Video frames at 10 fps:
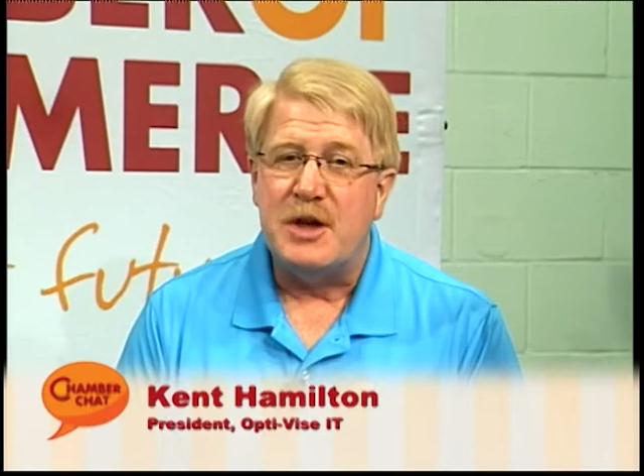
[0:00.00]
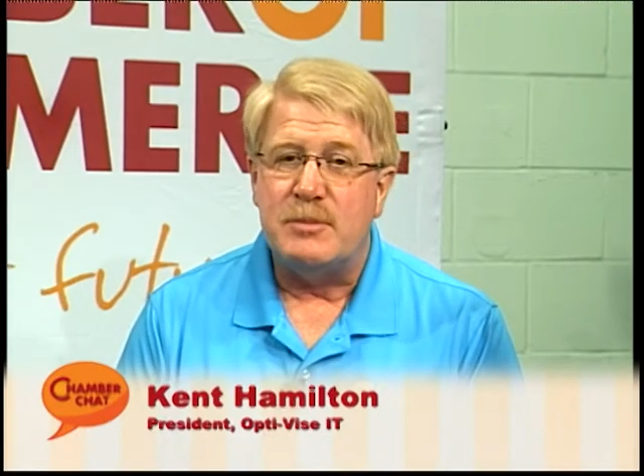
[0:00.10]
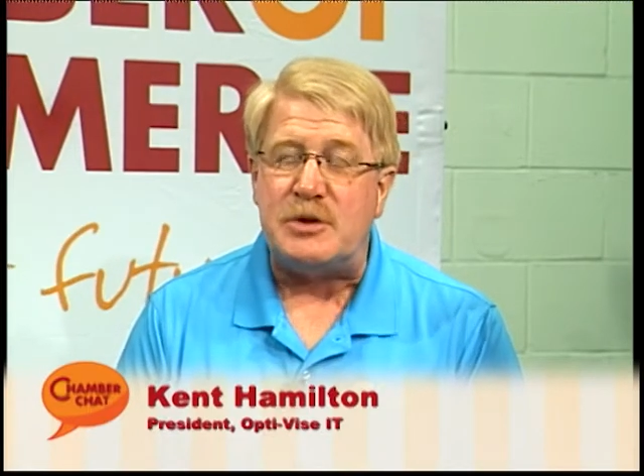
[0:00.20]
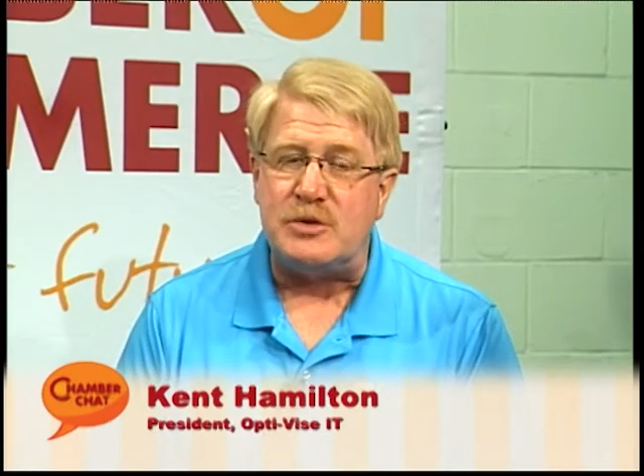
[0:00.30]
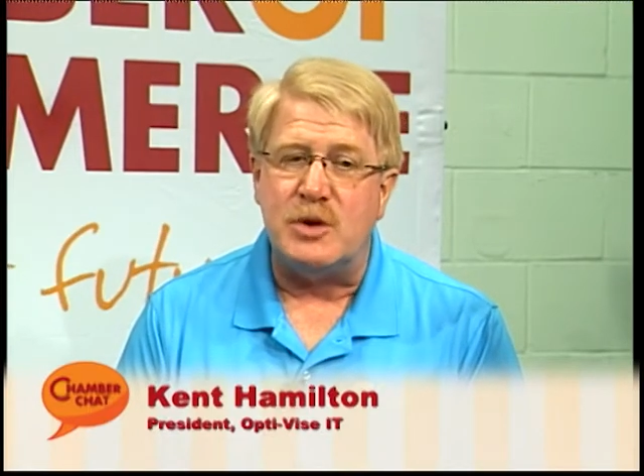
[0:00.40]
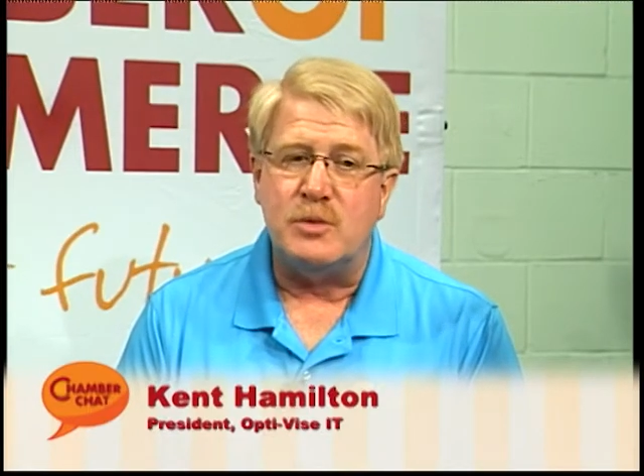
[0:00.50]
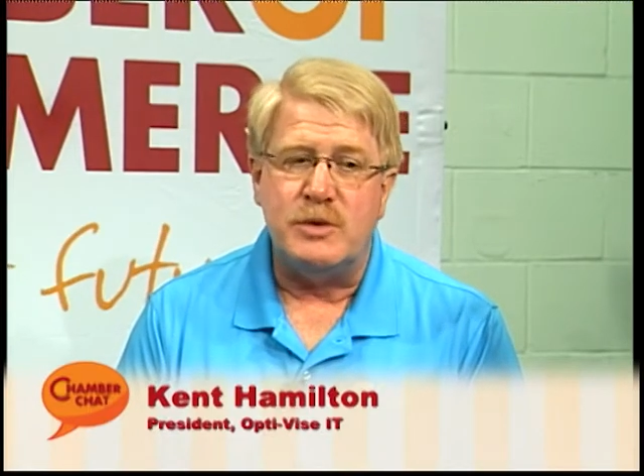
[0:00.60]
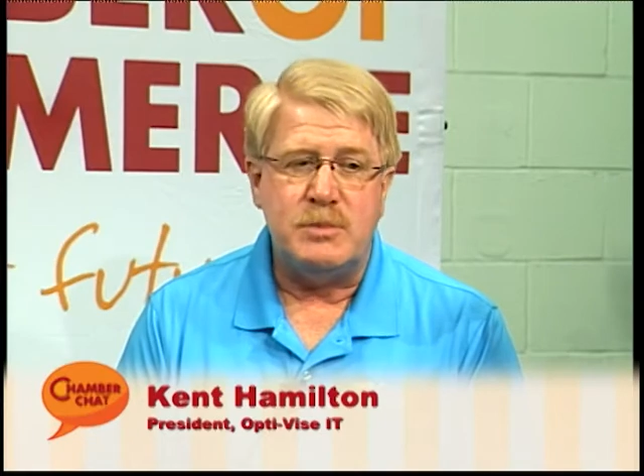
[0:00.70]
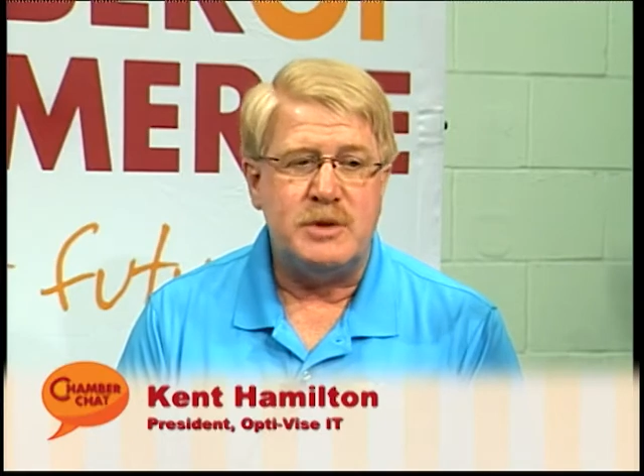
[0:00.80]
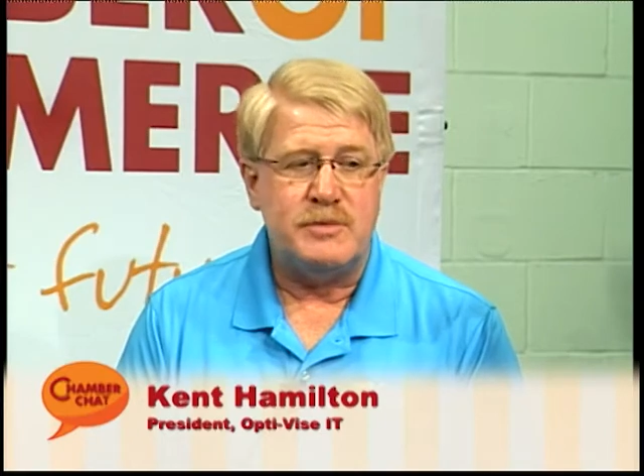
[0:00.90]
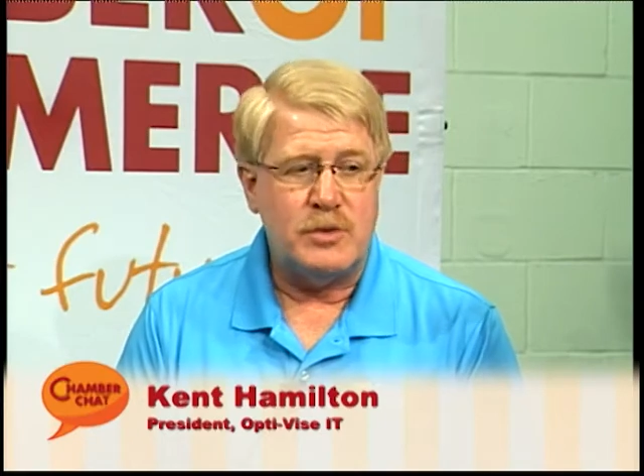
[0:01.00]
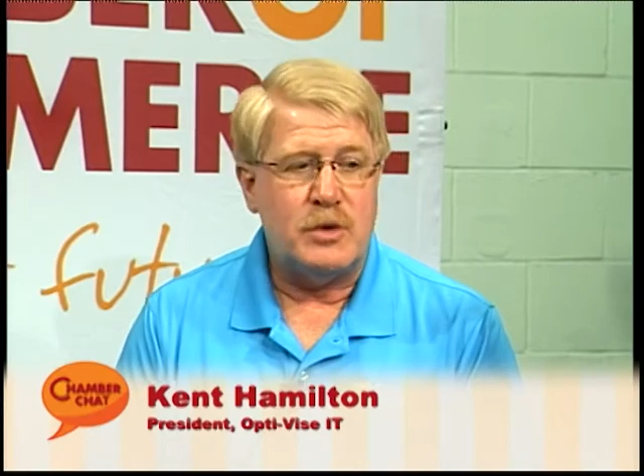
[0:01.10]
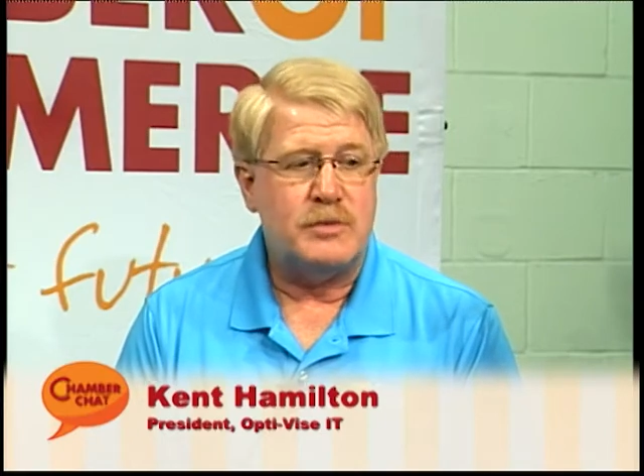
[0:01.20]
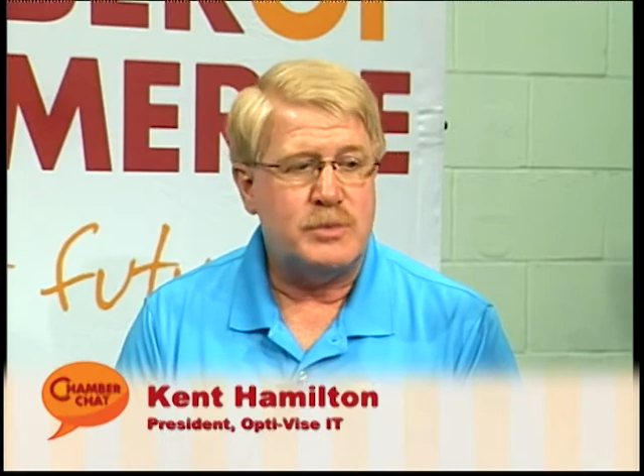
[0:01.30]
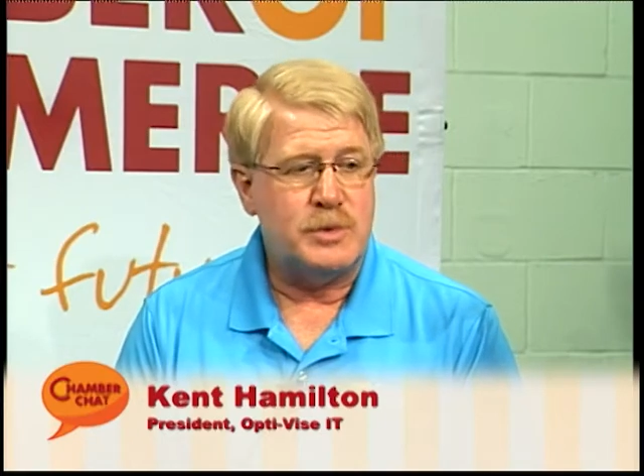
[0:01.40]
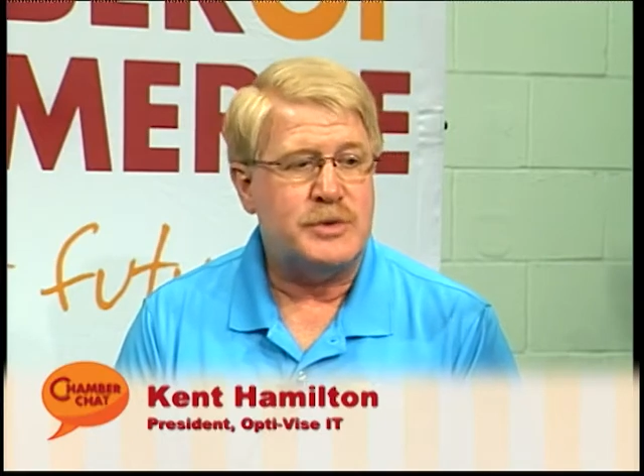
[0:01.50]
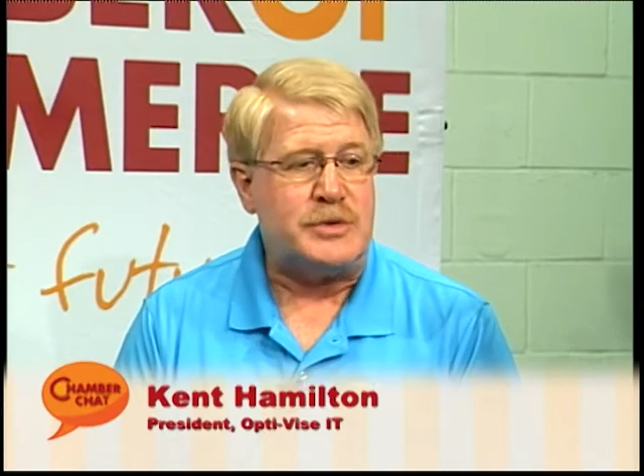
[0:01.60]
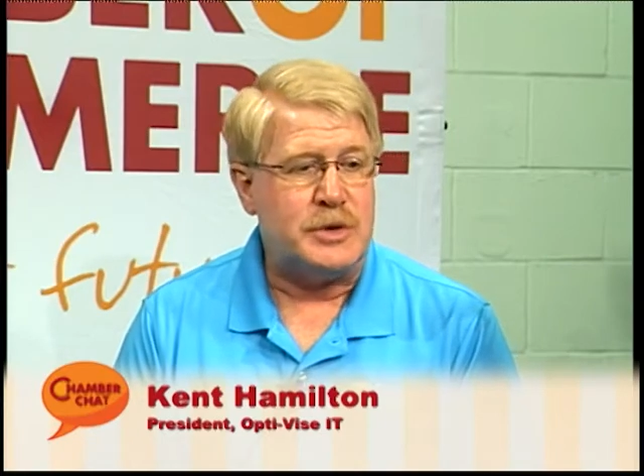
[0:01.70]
But we've been involved with